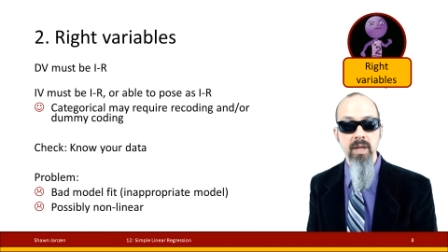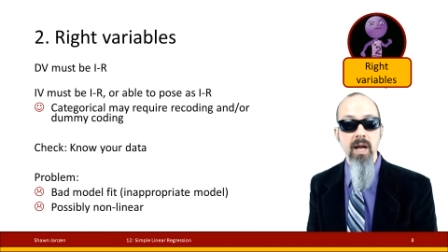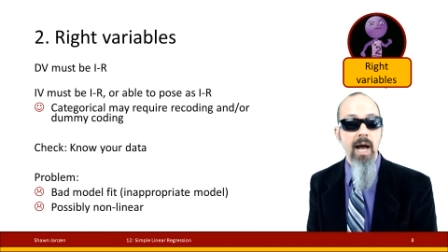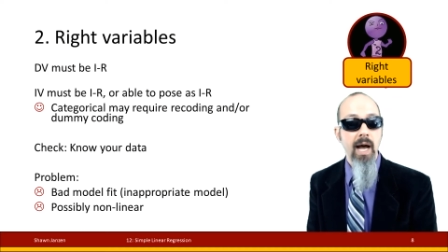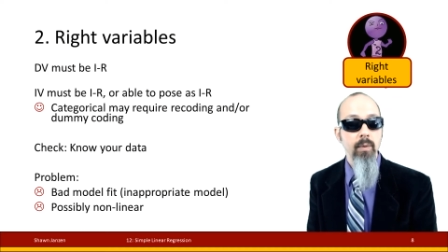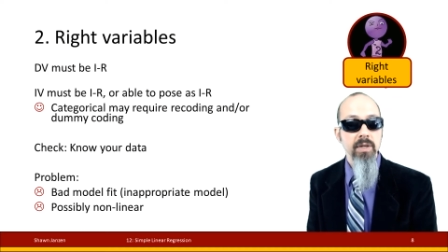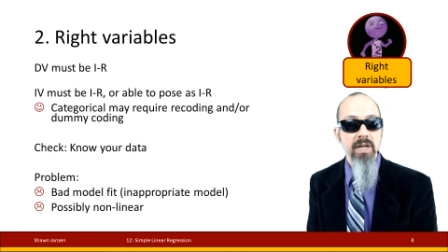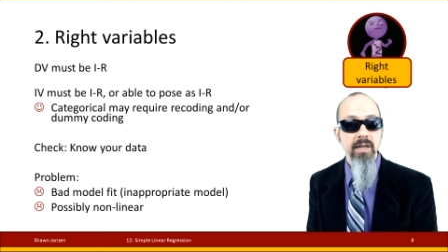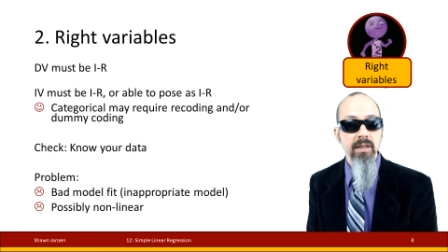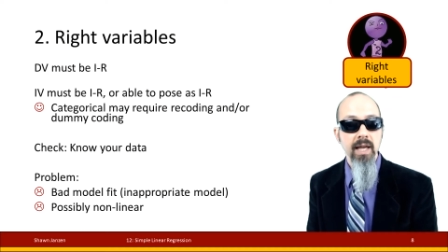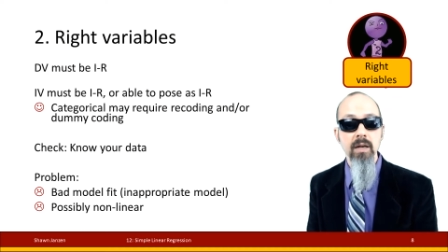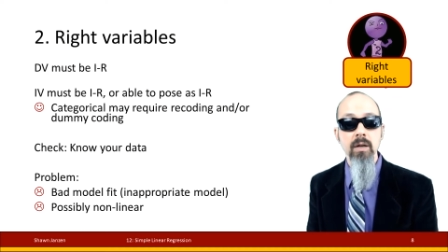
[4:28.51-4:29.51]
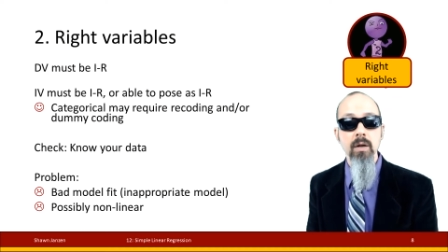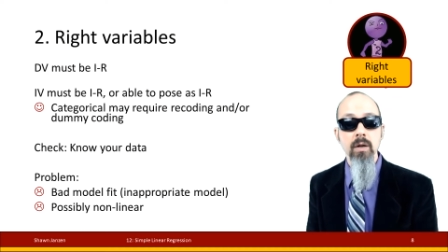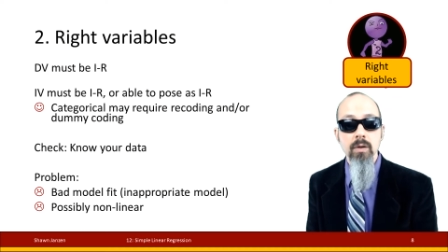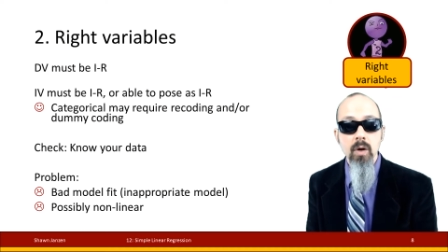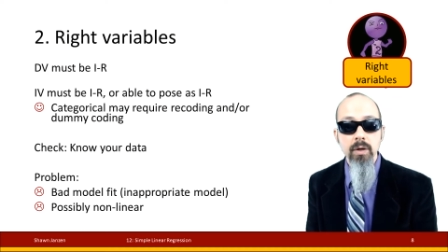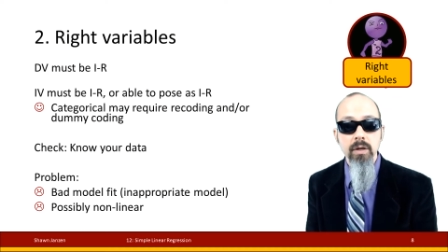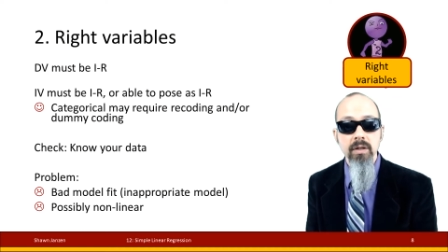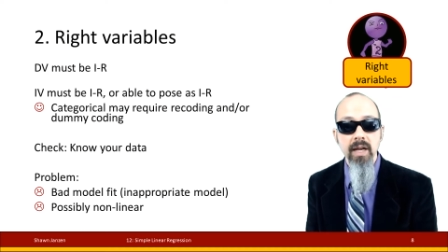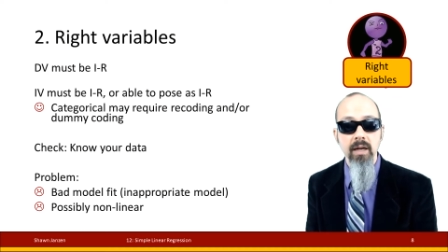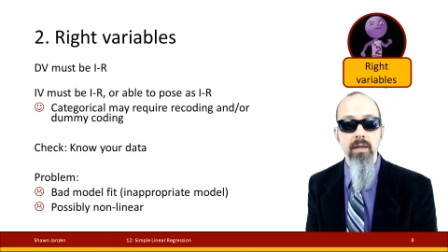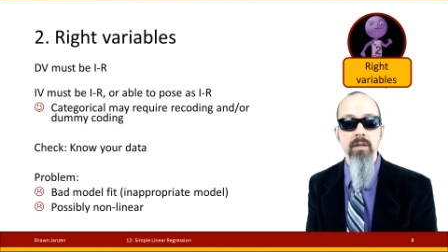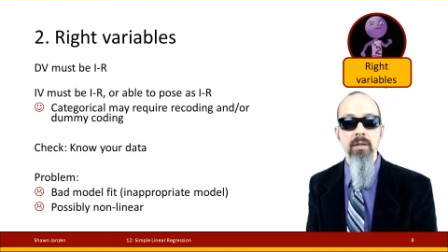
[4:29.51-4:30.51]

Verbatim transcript: How do we check that? Know your data.